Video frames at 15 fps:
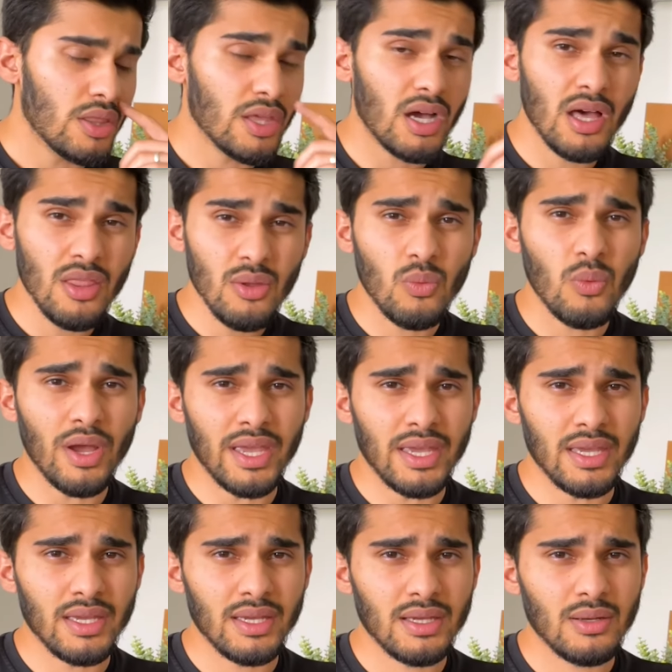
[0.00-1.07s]
The other way
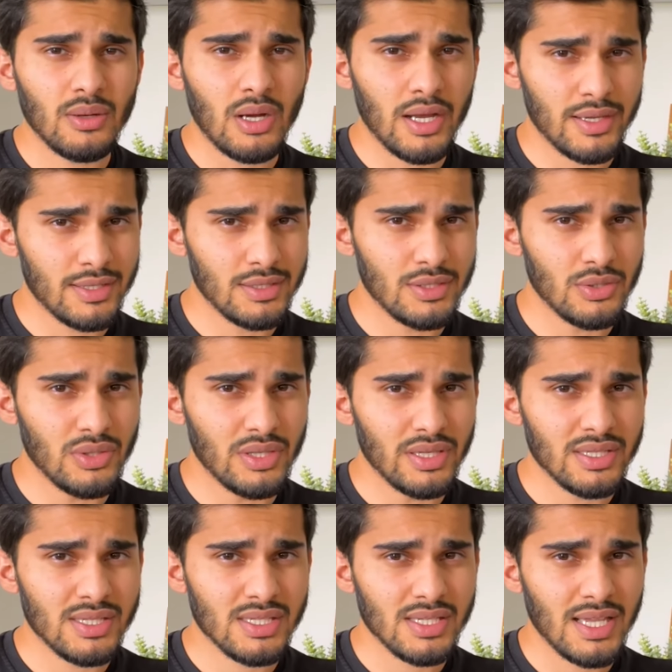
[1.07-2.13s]
I could do
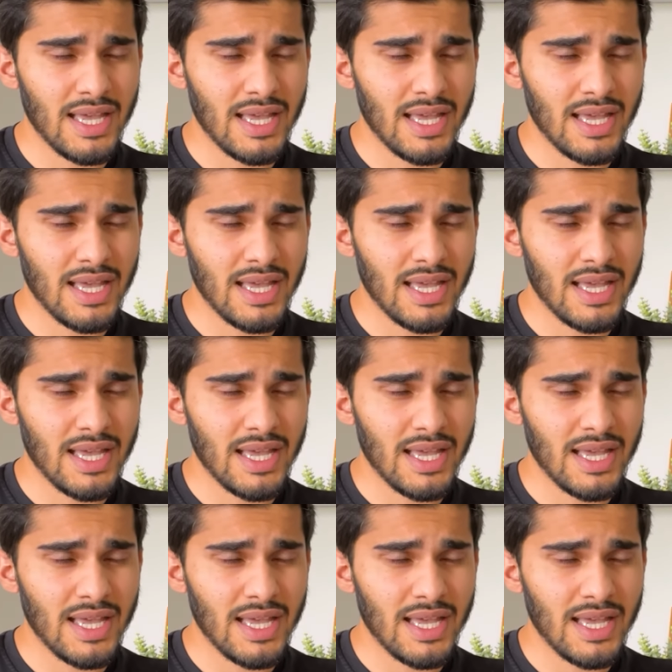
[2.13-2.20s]
this,